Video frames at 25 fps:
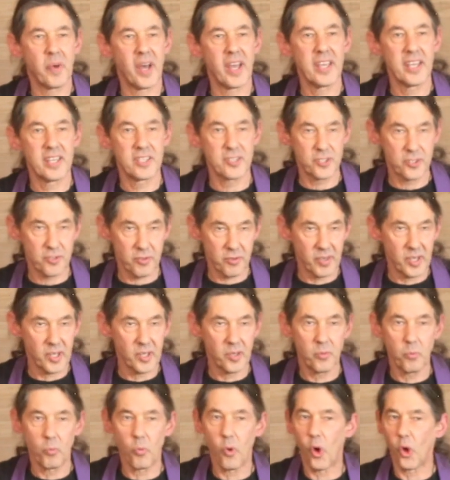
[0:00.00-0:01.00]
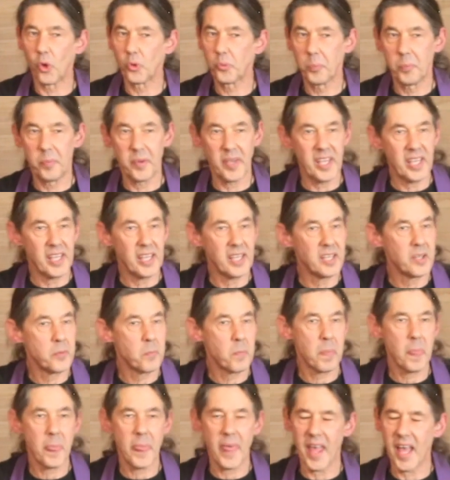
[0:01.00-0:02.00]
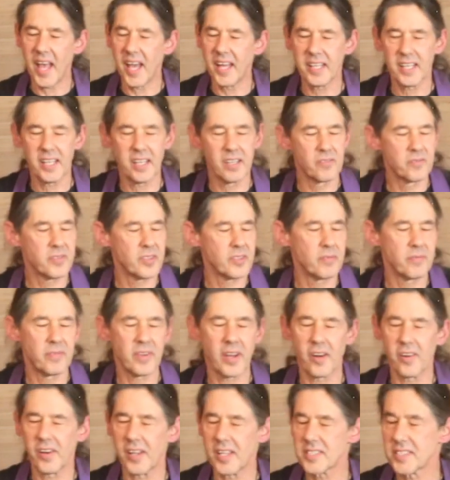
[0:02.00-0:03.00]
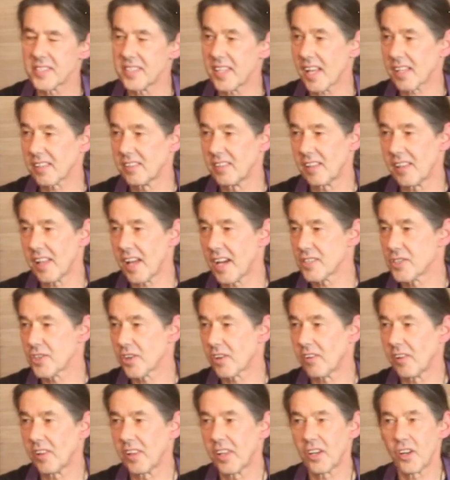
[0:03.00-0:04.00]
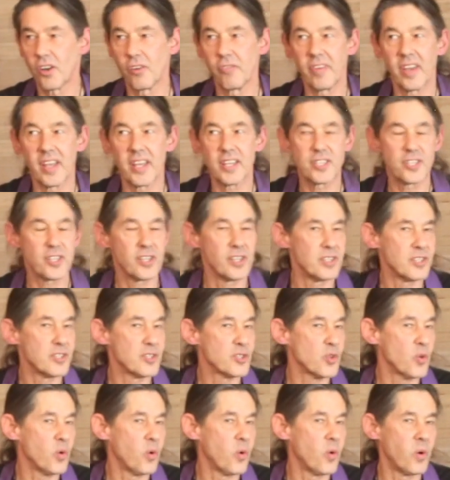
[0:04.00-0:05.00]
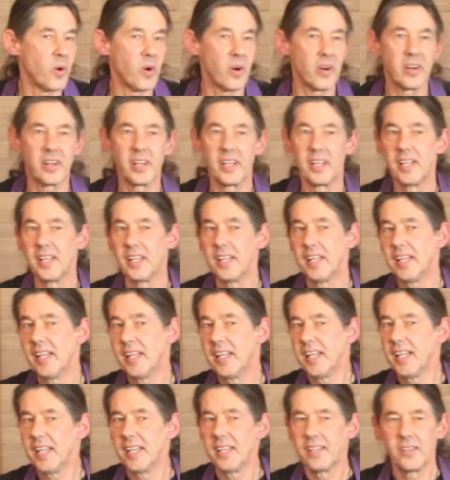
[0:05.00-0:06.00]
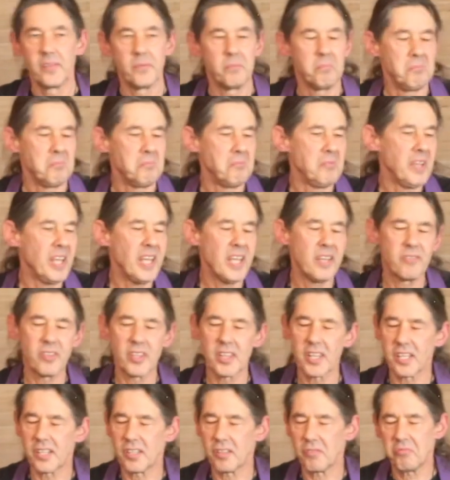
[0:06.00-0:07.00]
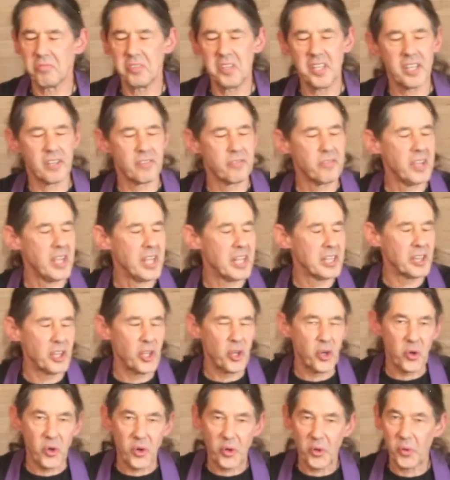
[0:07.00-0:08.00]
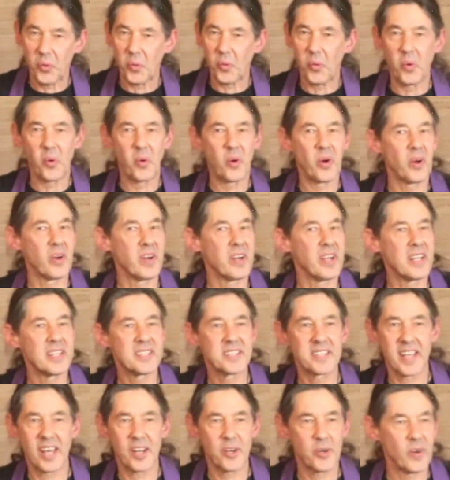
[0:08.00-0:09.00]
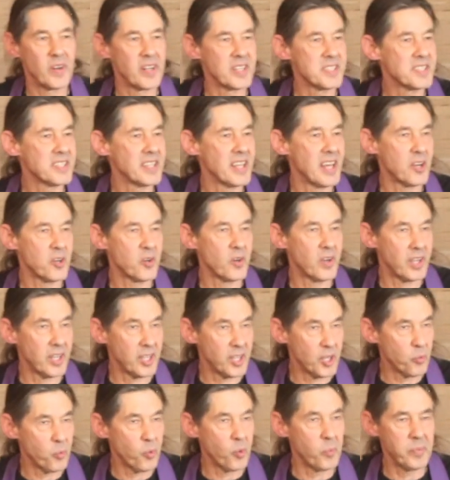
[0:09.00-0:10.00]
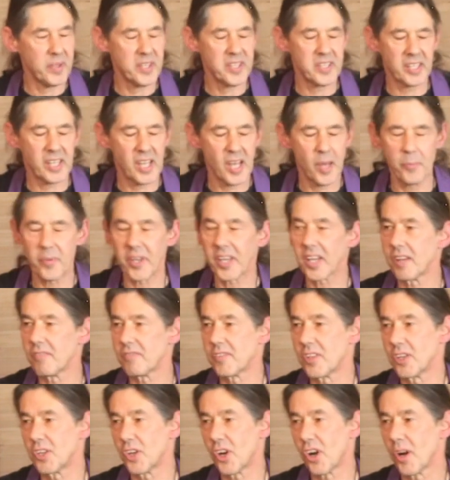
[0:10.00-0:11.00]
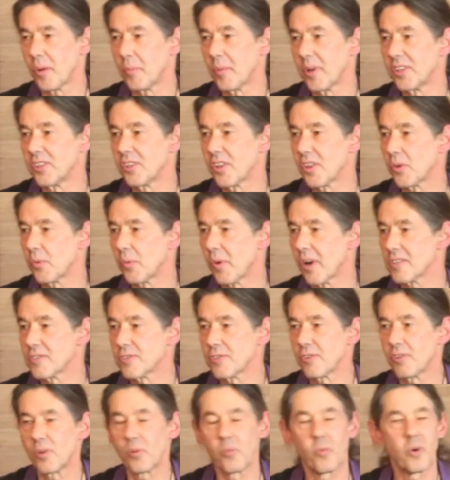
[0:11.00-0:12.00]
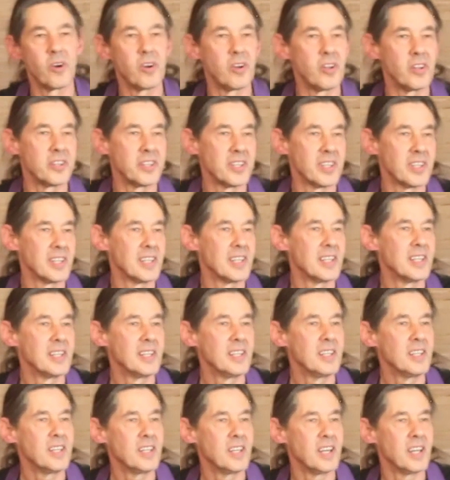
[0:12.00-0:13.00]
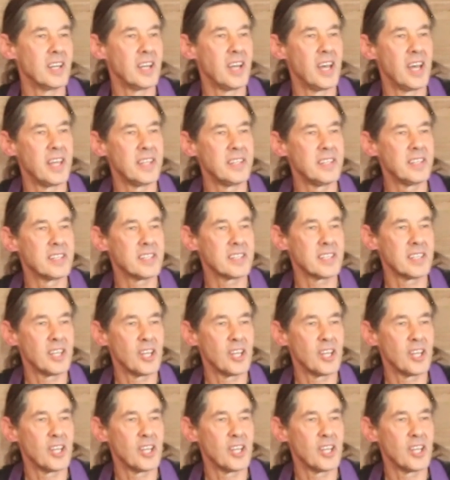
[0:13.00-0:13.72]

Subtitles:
by history, won't be any of the various technological innovations or even the defeat of Hitler or et cetera, et cetera. It will be the coming of the Dharma to the Western world. And